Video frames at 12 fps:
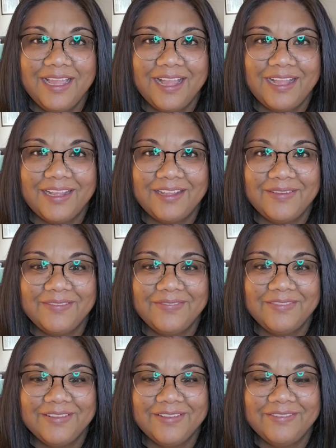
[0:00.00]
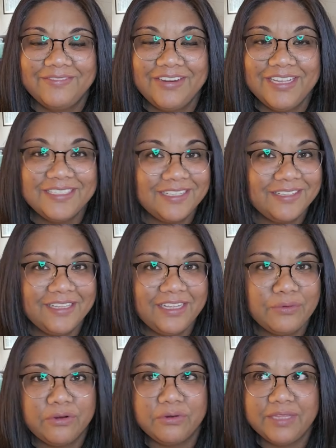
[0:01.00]
um, recently
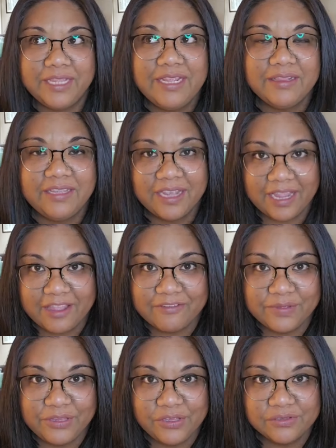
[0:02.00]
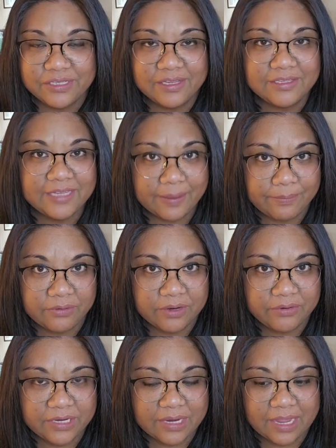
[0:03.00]
or lately I have been using
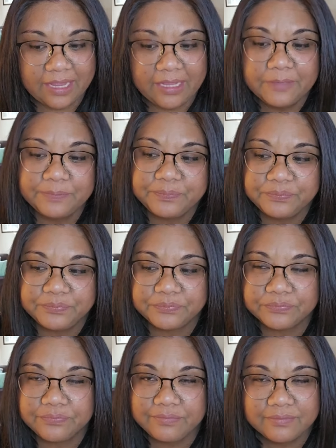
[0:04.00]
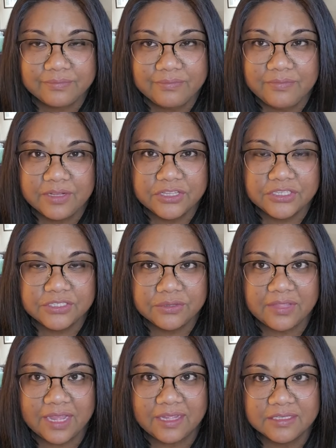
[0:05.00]
temporary dye so
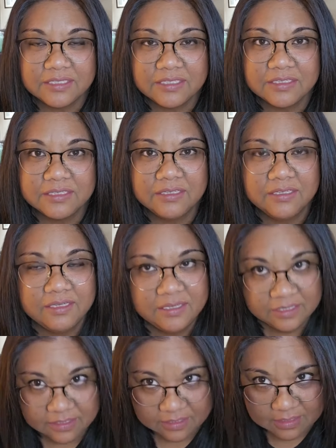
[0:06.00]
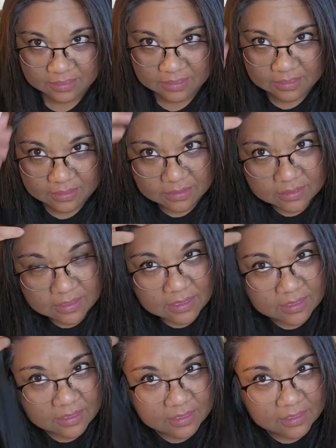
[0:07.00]
that
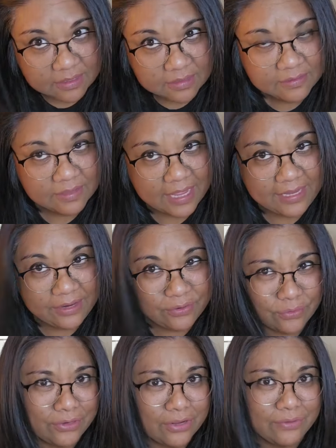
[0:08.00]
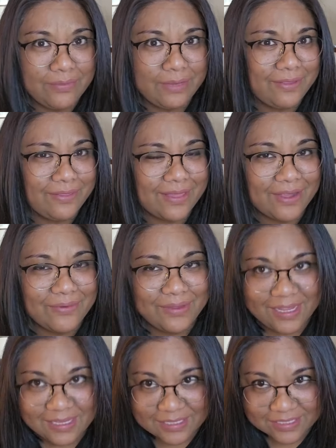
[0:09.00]
uh, I can grow it out maybe that
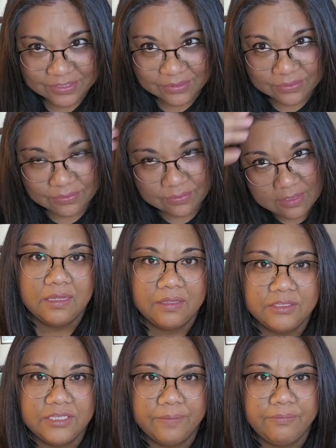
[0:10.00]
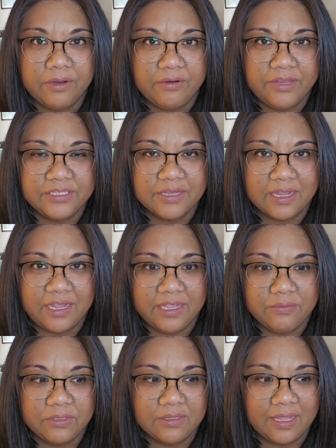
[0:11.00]
way. So the temporary dye
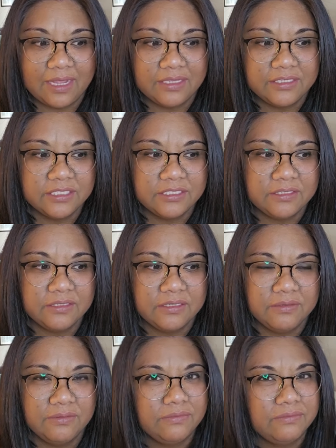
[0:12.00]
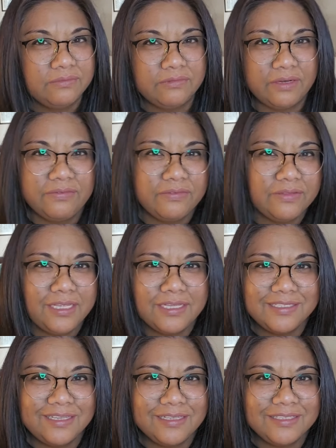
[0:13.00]
would last roughly
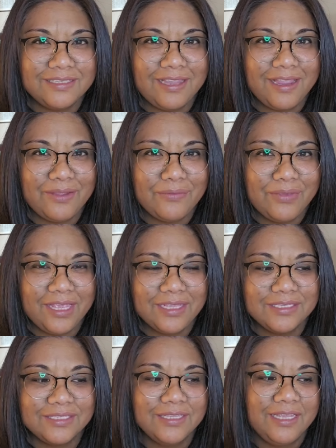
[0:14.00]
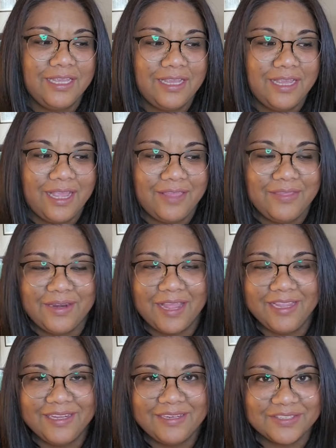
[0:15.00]
six to eight weeks. And then I
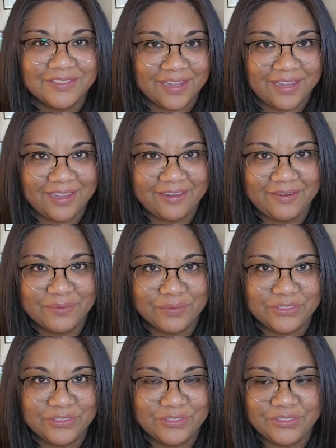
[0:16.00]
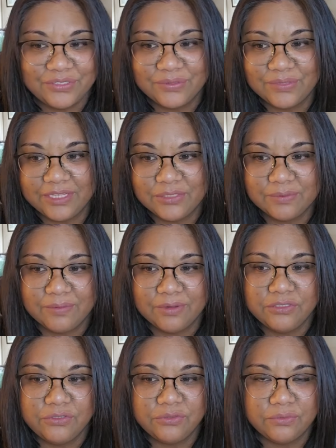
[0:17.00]
can decide what to do. Like, do I
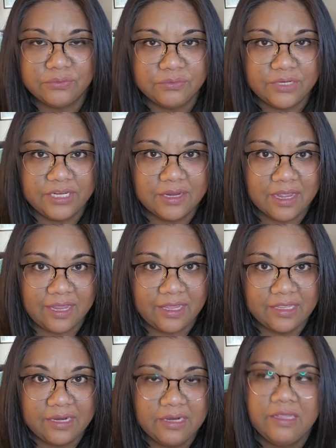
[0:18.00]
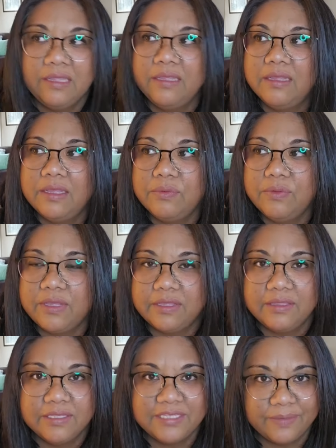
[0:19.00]
want to re-dye it
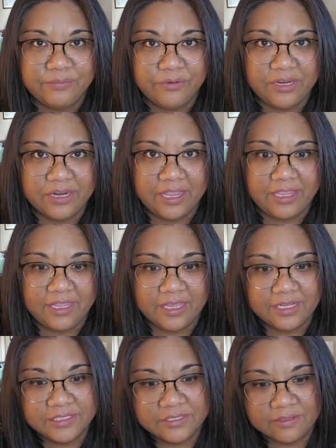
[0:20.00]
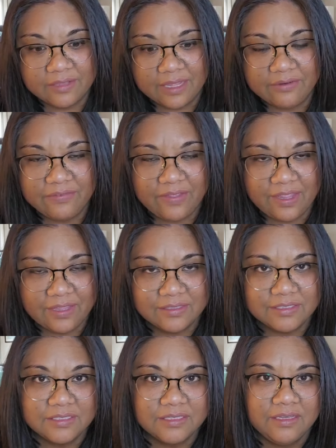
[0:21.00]
with temporary dye again until that
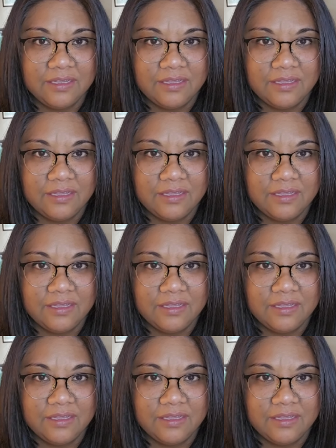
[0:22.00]
fades?